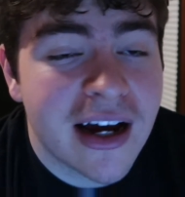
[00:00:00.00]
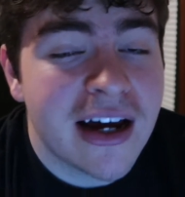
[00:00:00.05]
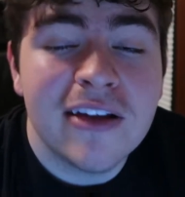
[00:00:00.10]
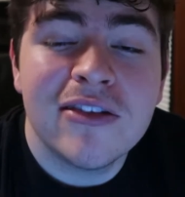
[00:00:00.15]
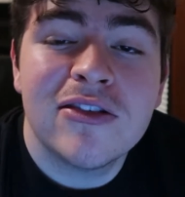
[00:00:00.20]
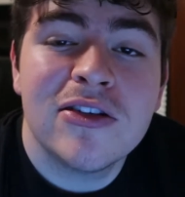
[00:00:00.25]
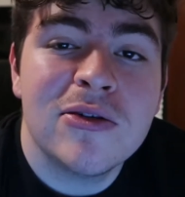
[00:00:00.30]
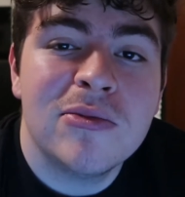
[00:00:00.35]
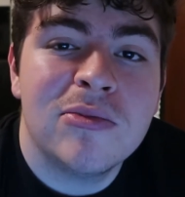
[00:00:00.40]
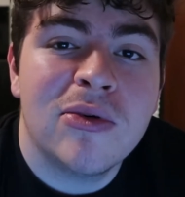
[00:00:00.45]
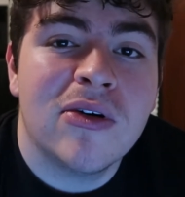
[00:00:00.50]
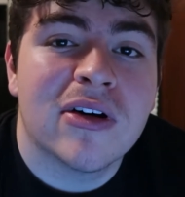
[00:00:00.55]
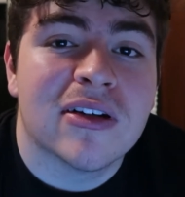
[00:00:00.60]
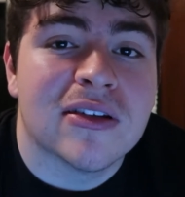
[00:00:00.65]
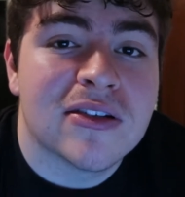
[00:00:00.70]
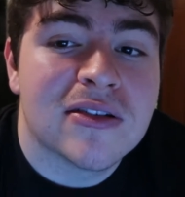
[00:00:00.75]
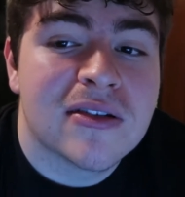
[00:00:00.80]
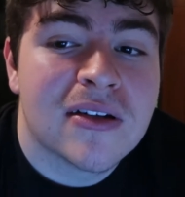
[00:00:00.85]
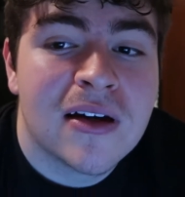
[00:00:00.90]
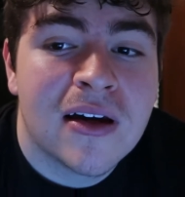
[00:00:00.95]
I had two
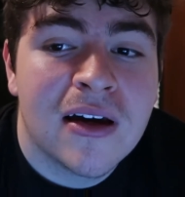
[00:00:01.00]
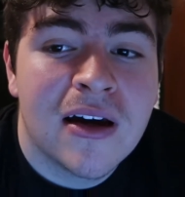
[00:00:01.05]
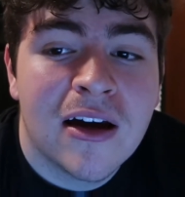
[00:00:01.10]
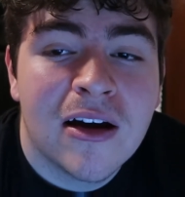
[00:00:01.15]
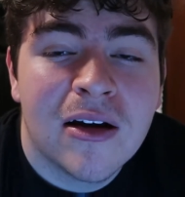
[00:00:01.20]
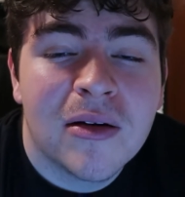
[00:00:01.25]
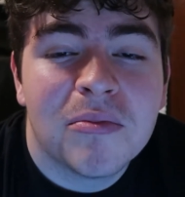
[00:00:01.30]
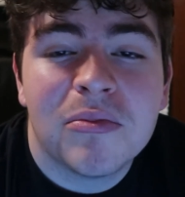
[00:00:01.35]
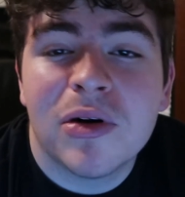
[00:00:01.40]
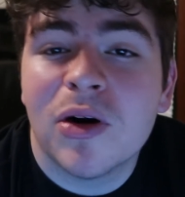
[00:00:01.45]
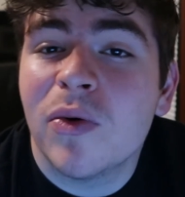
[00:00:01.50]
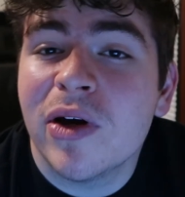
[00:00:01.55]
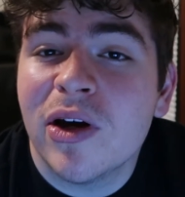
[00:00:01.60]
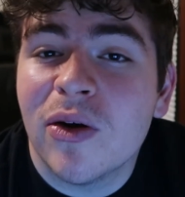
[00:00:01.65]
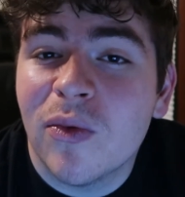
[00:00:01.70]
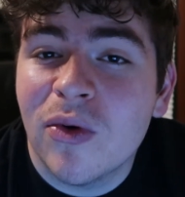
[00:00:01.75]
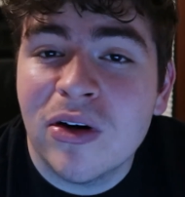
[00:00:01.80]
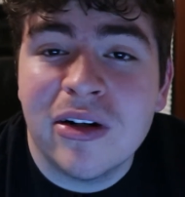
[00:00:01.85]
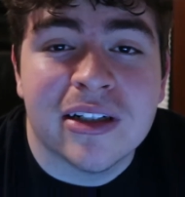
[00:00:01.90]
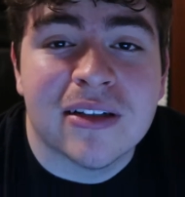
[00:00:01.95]
points, but we
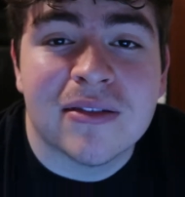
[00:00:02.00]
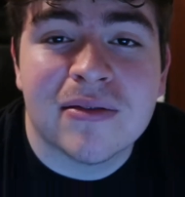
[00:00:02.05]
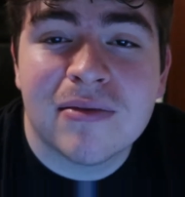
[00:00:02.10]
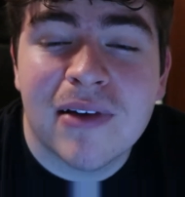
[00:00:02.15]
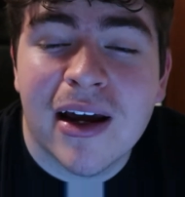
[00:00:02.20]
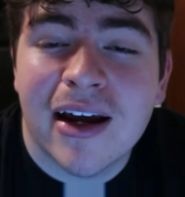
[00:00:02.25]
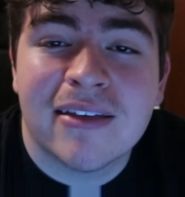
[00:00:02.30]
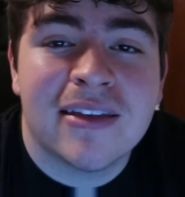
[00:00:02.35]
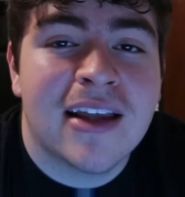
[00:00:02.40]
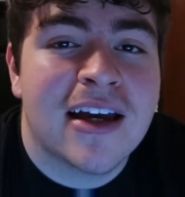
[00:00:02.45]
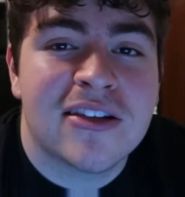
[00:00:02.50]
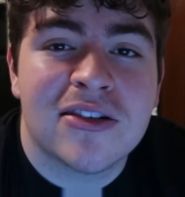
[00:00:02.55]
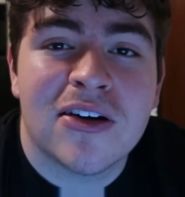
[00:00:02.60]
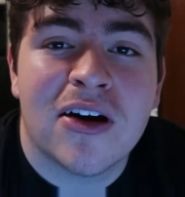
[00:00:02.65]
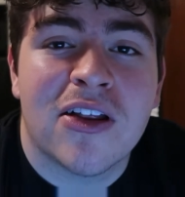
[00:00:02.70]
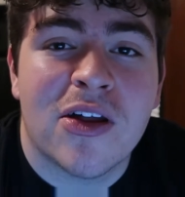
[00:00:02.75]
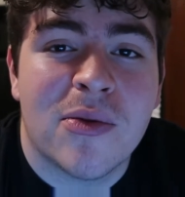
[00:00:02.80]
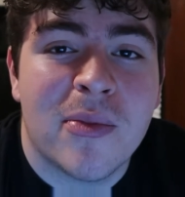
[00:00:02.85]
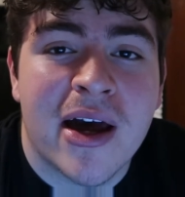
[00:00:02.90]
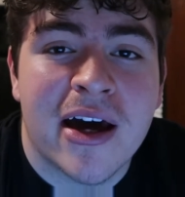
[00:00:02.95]
won, and that's
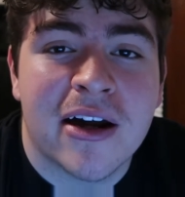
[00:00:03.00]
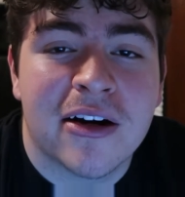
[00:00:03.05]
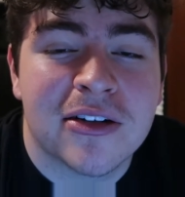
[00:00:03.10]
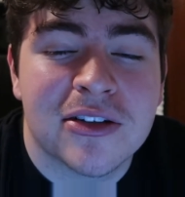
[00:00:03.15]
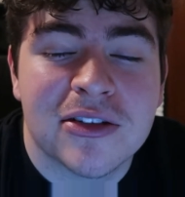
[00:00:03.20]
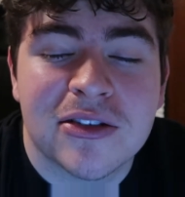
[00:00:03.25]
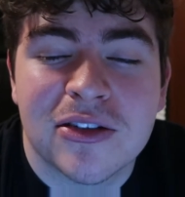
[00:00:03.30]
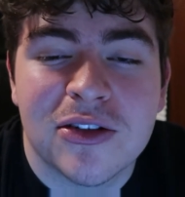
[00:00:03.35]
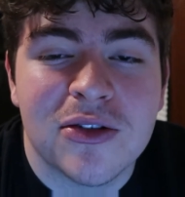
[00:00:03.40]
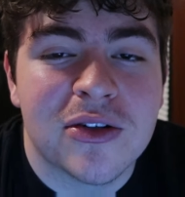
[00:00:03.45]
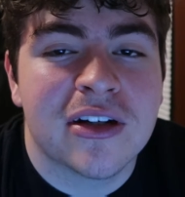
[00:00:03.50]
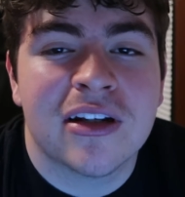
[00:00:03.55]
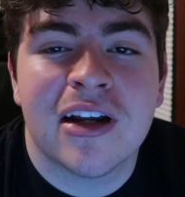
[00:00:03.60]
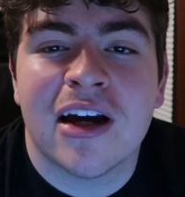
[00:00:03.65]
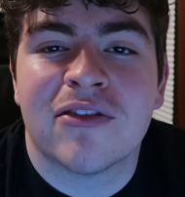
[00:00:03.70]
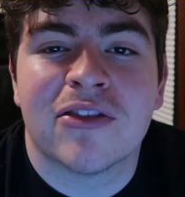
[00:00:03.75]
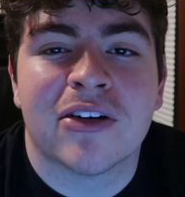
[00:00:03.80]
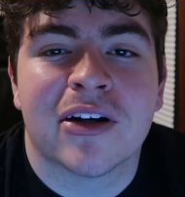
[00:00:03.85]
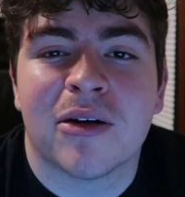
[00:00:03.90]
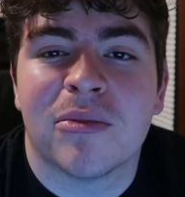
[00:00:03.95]
all that matters. You can
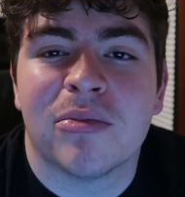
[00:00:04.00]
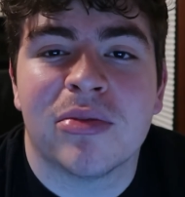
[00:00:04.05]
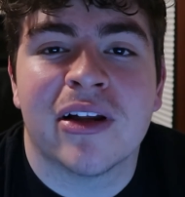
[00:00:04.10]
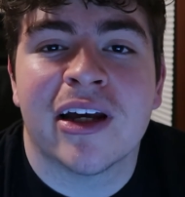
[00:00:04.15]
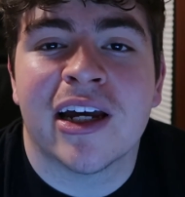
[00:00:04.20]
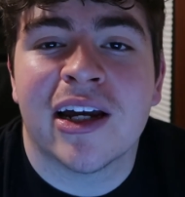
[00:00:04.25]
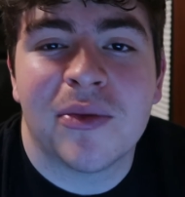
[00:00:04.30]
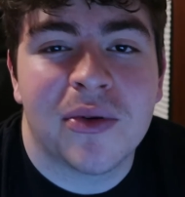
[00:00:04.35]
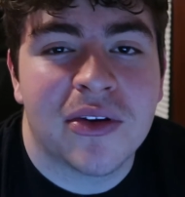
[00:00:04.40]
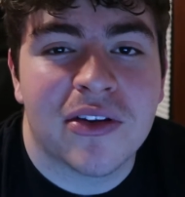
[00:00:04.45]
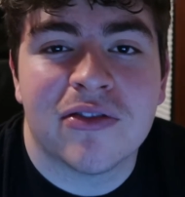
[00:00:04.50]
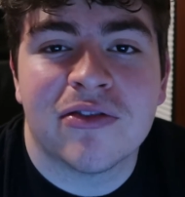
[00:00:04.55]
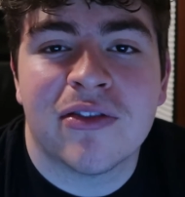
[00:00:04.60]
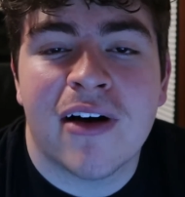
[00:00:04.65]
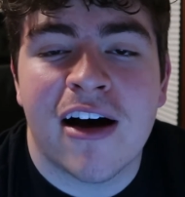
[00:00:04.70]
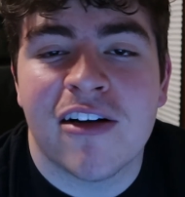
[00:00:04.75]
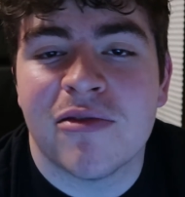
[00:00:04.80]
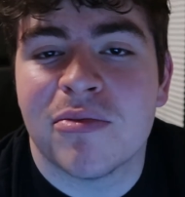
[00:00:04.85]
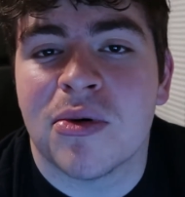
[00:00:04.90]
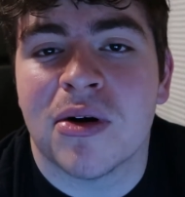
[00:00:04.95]
never complain with a
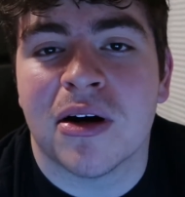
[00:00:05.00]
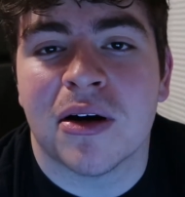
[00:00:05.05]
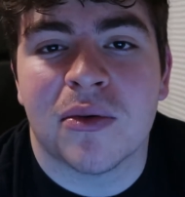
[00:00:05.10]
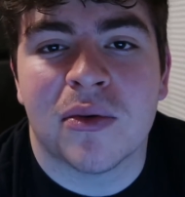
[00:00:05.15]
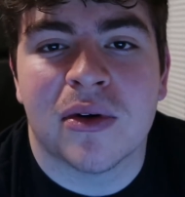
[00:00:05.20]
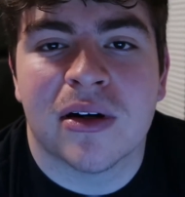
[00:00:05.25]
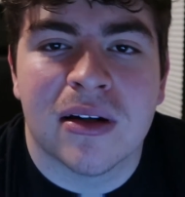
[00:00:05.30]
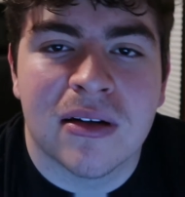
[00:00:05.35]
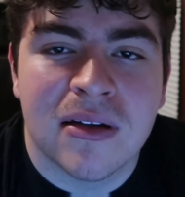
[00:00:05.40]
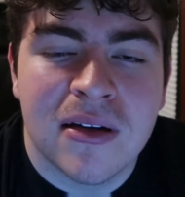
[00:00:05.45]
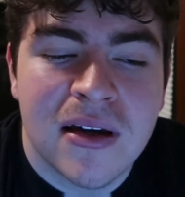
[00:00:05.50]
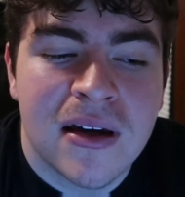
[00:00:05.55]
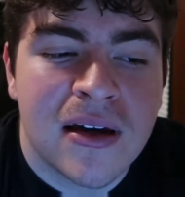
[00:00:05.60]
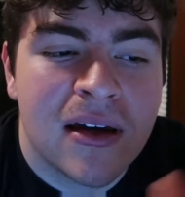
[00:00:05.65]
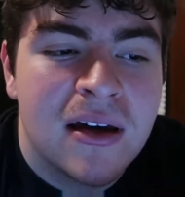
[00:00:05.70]
five-point win.